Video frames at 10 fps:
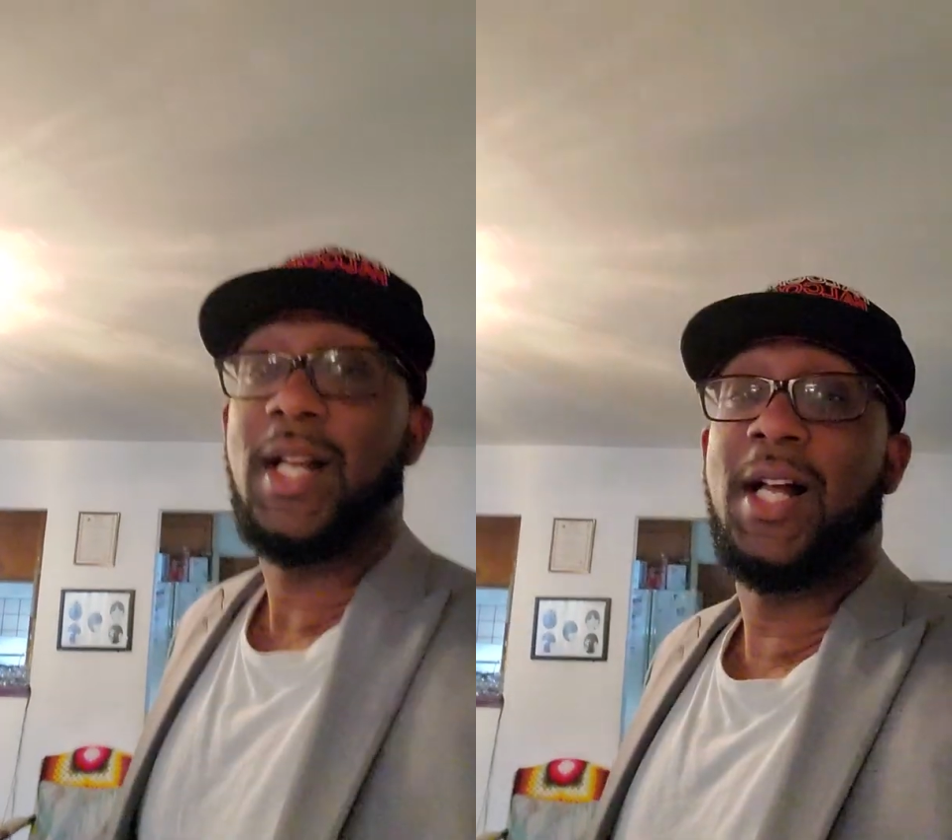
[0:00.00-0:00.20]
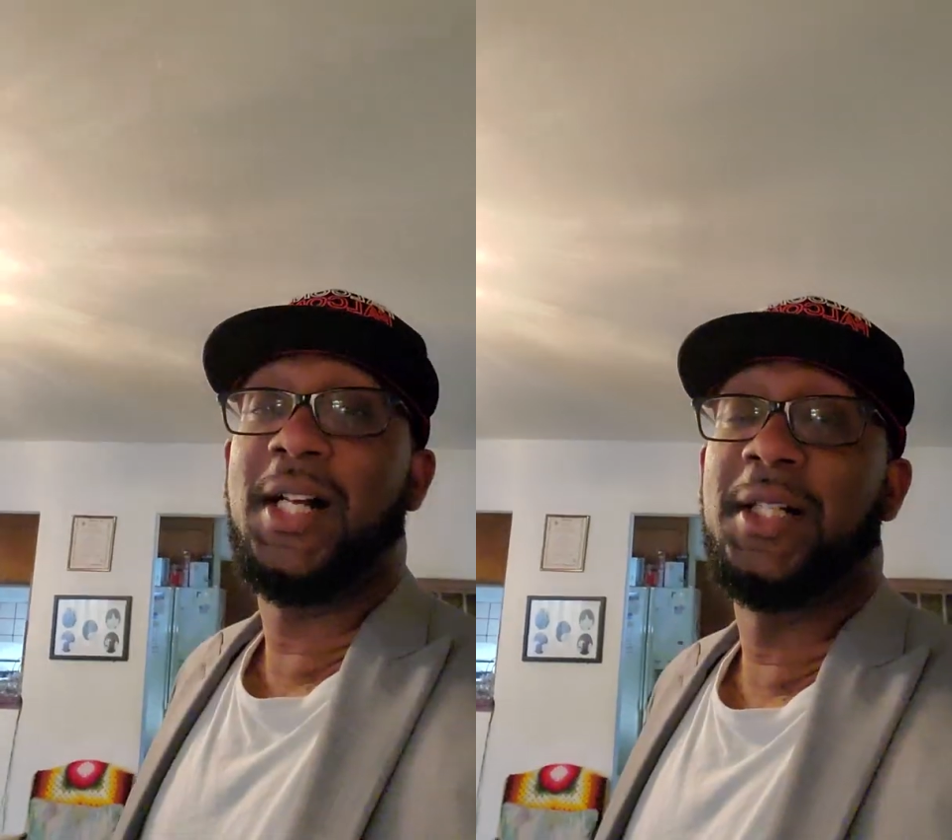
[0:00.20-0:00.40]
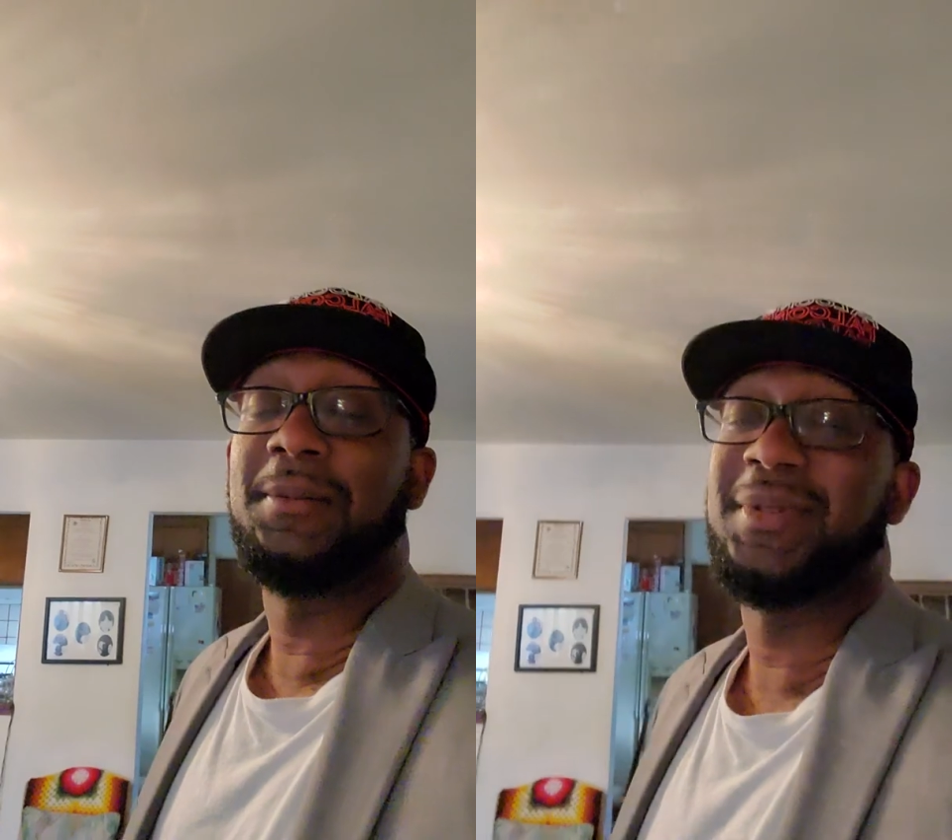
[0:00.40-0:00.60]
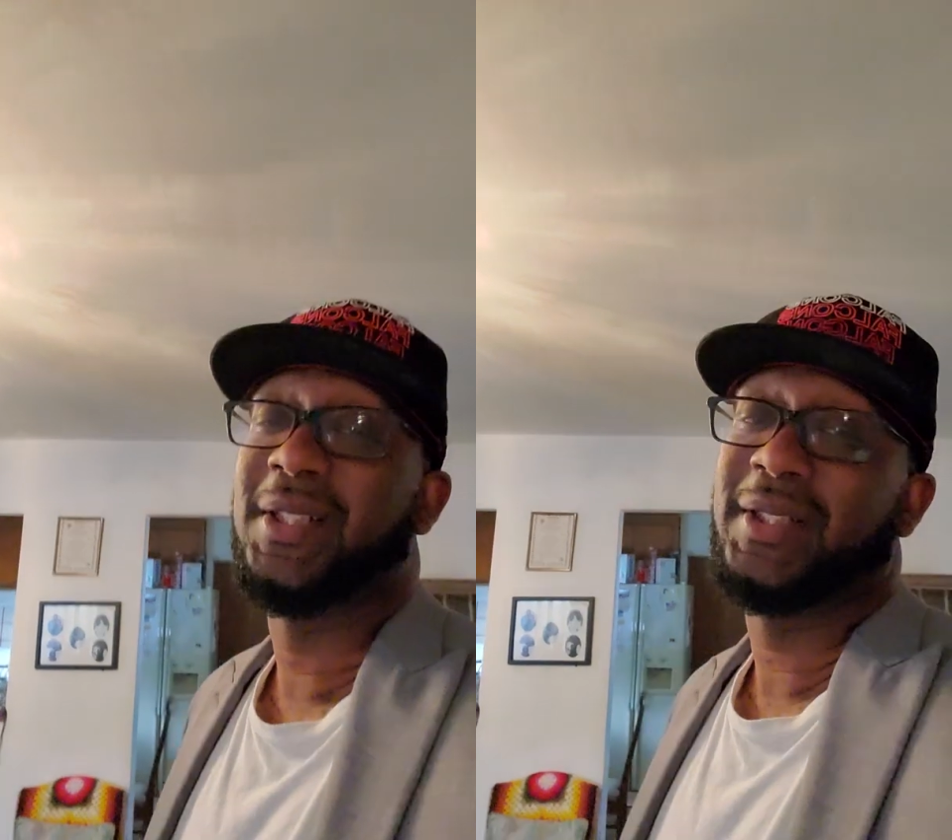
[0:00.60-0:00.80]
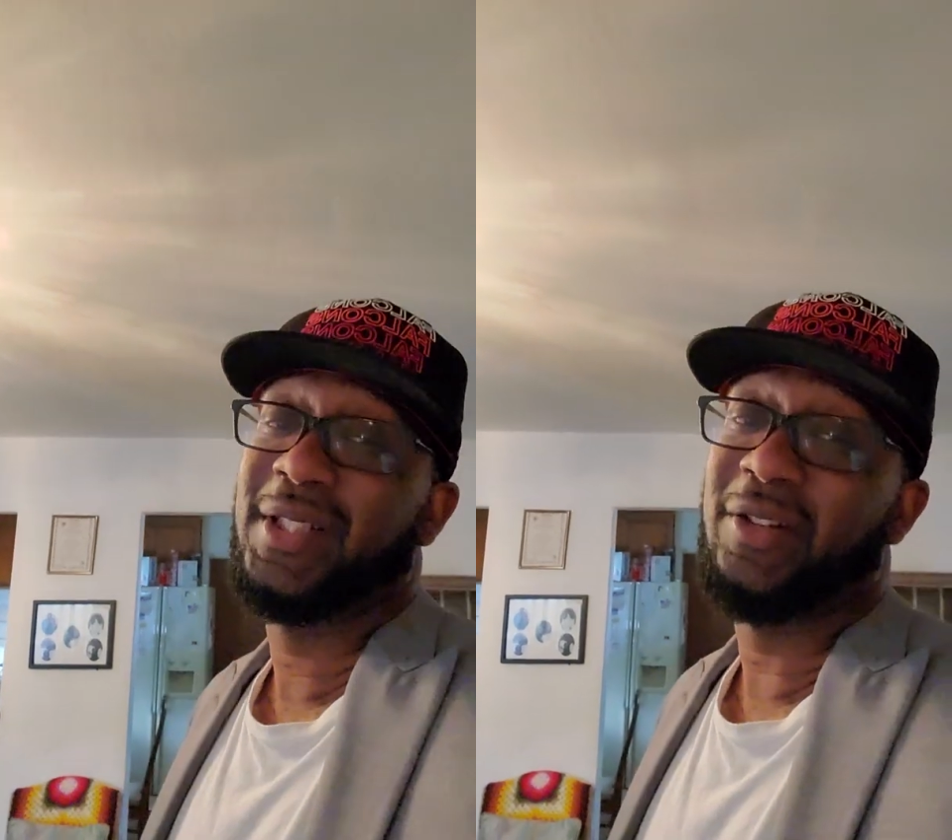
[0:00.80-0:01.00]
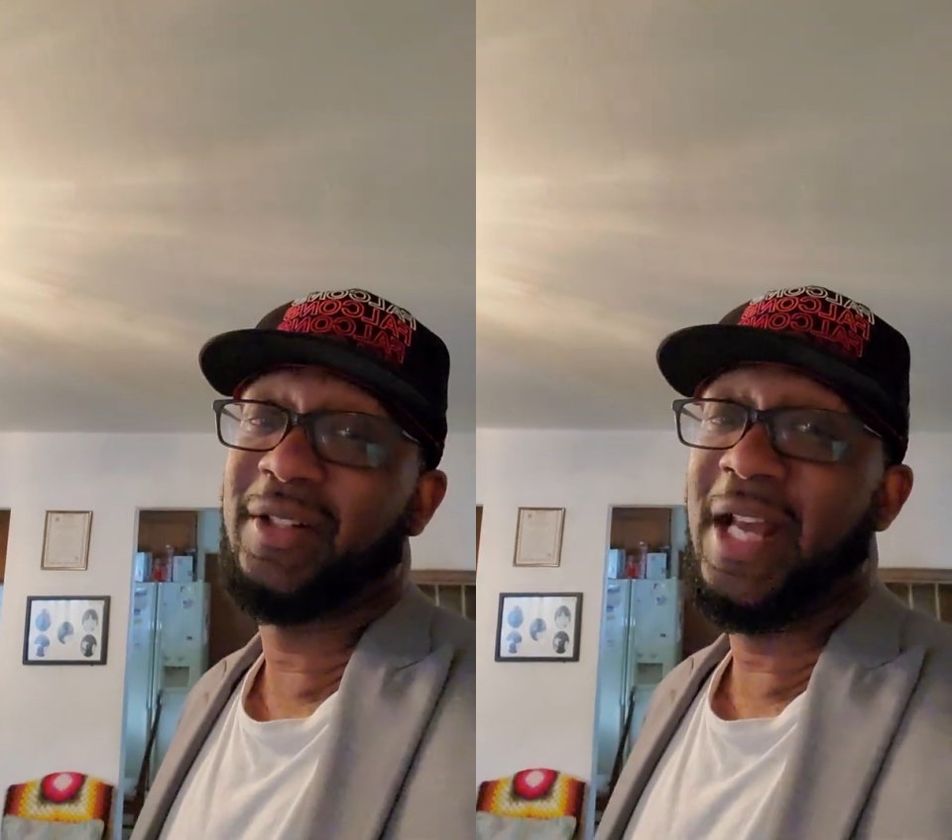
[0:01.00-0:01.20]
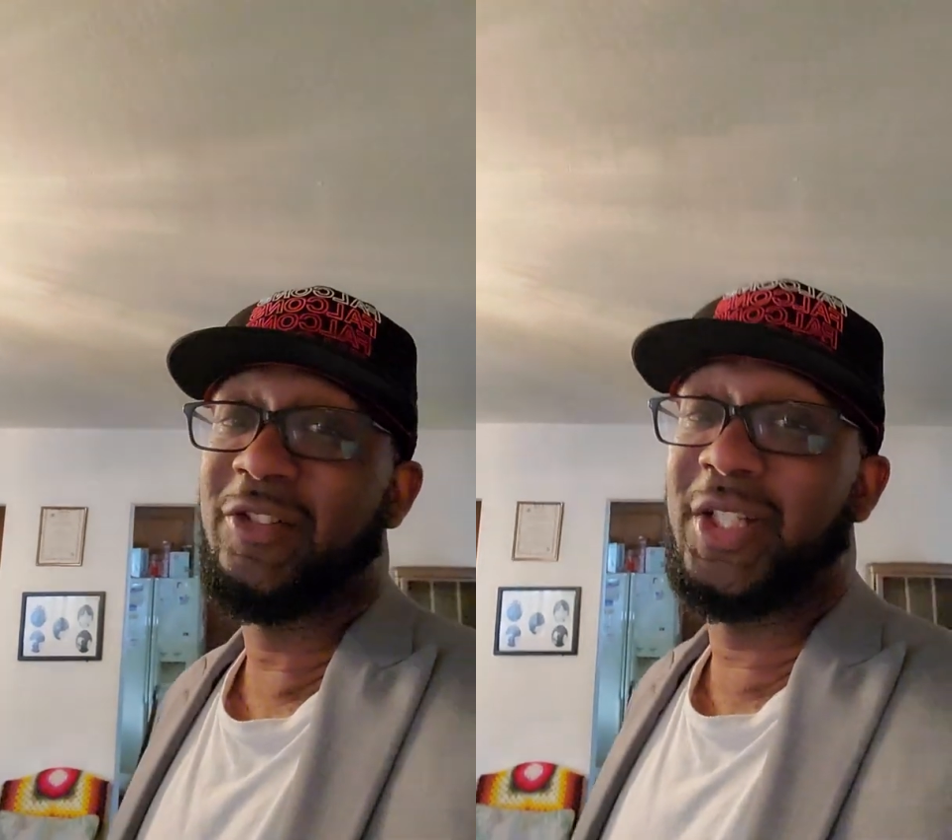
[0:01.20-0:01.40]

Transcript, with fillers: Um, you know, they're not